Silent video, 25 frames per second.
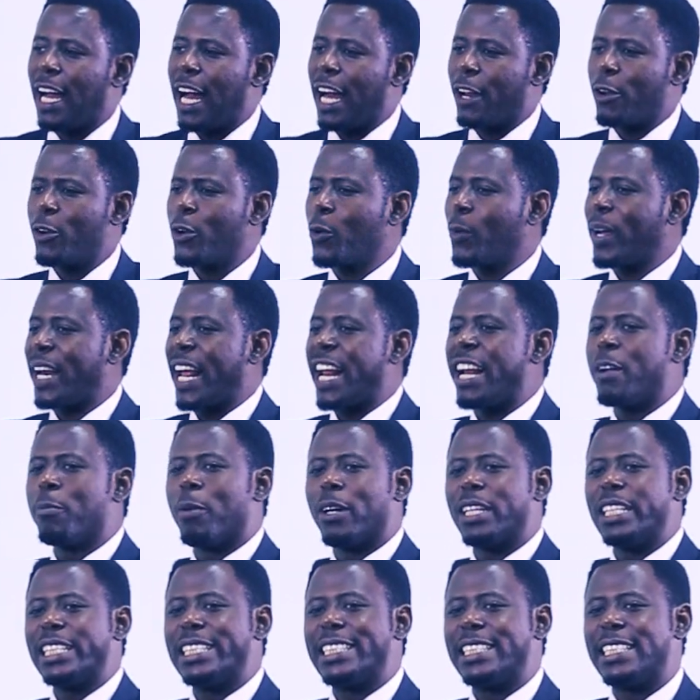I don't know whether
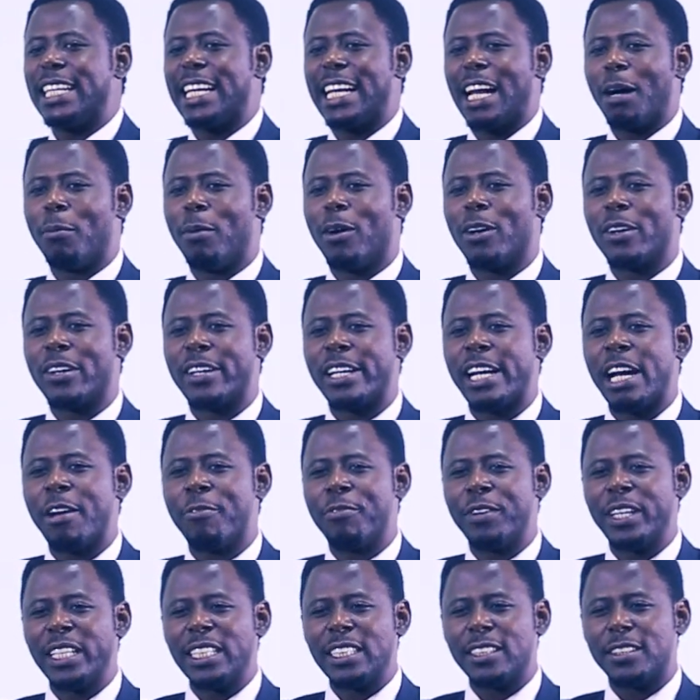anybody shared about
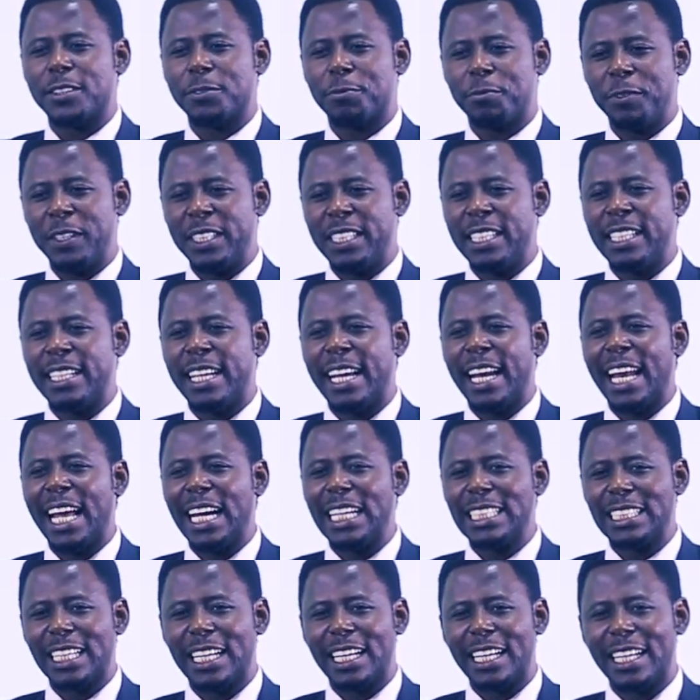ravens feeding
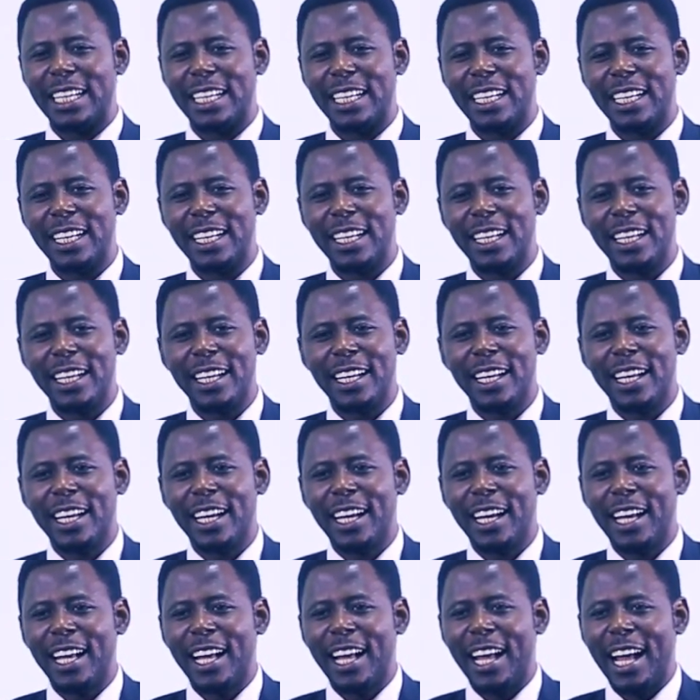Elijah.
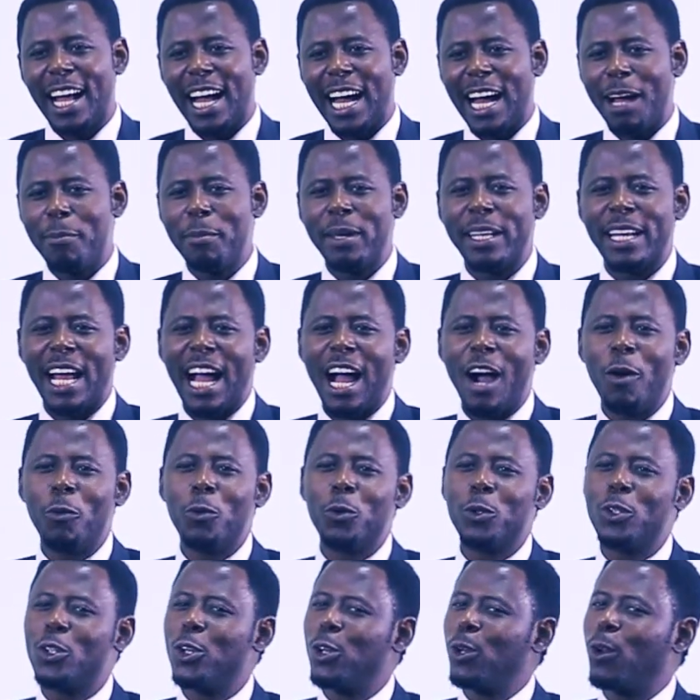I mean, I
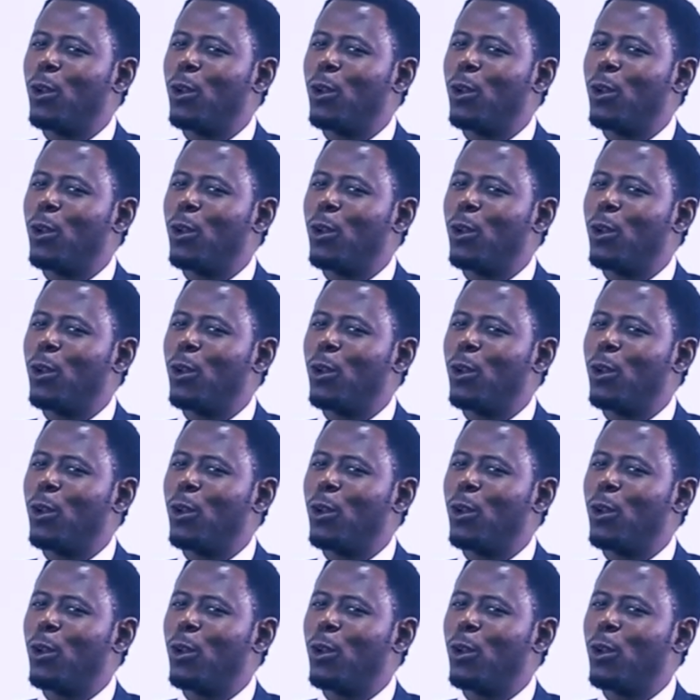would